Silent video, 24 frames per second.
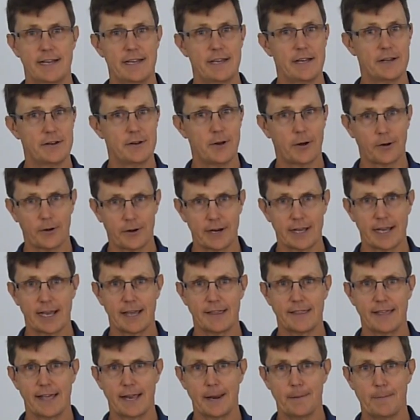you're not going to get
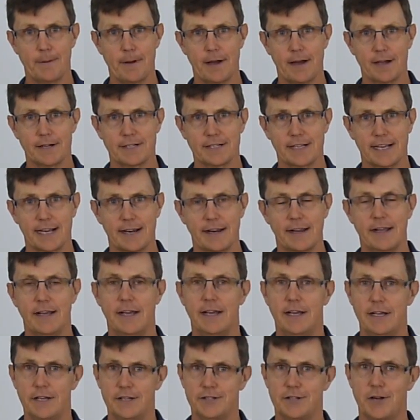that apart again.
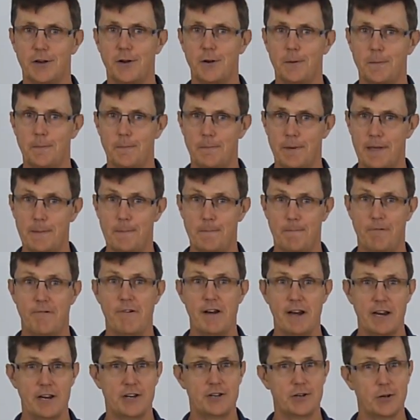So be
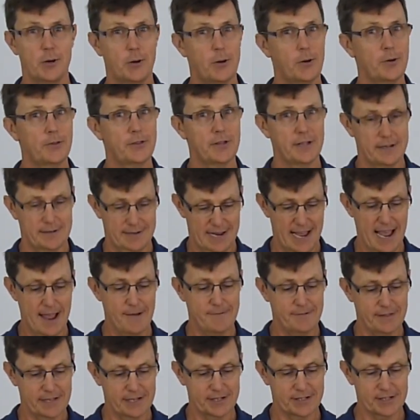pretty sure that
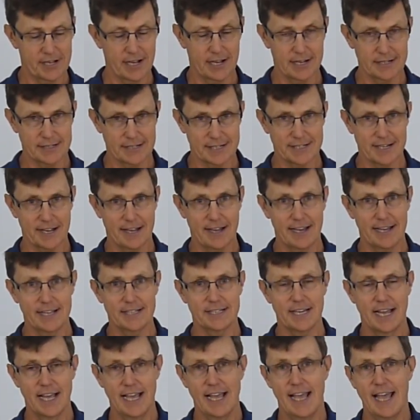everything's cut to size,
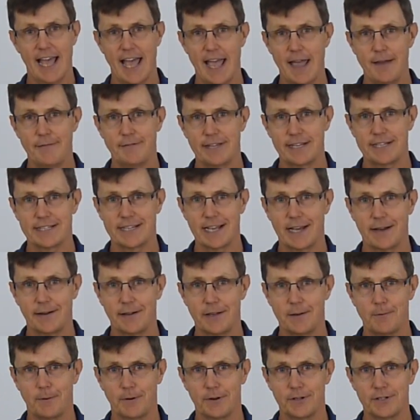everything's how you
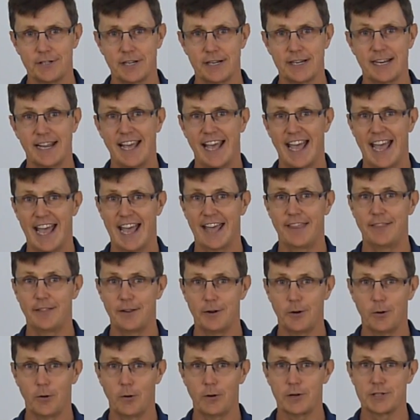want it, and that
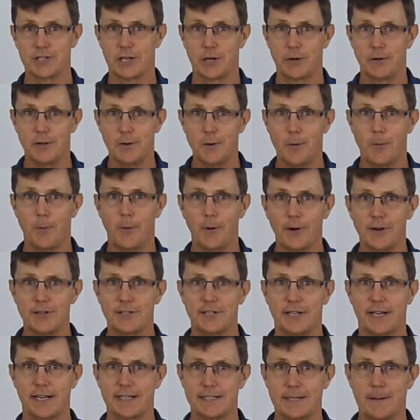also you want
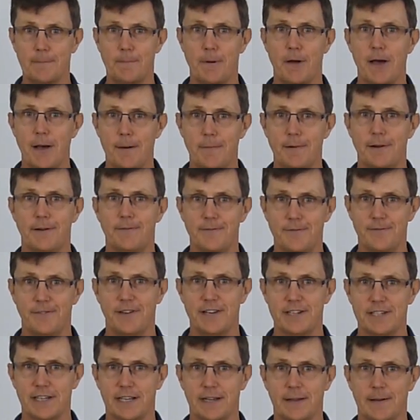it as a permanent
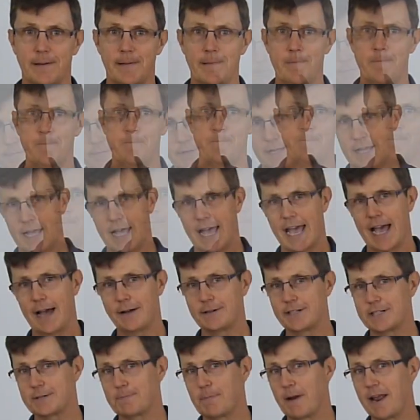fitting. Our
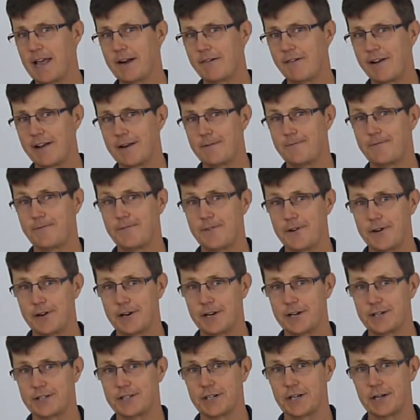display grade
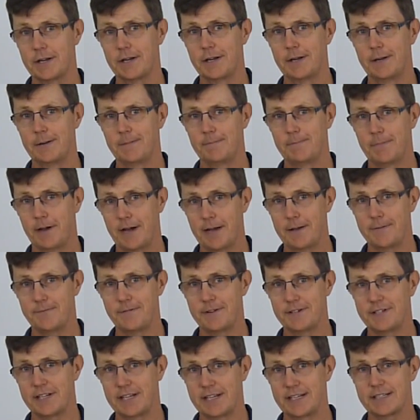furniture pipe
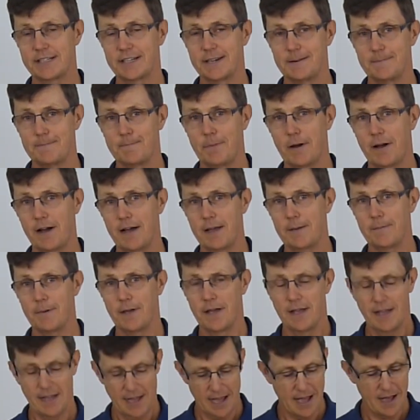fittings and pipe
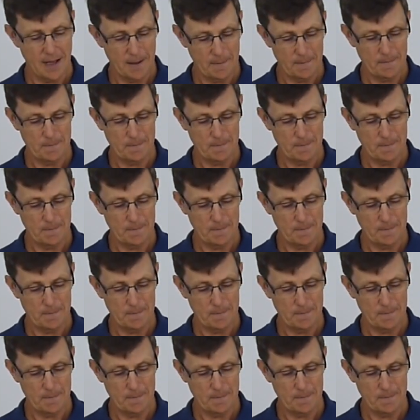are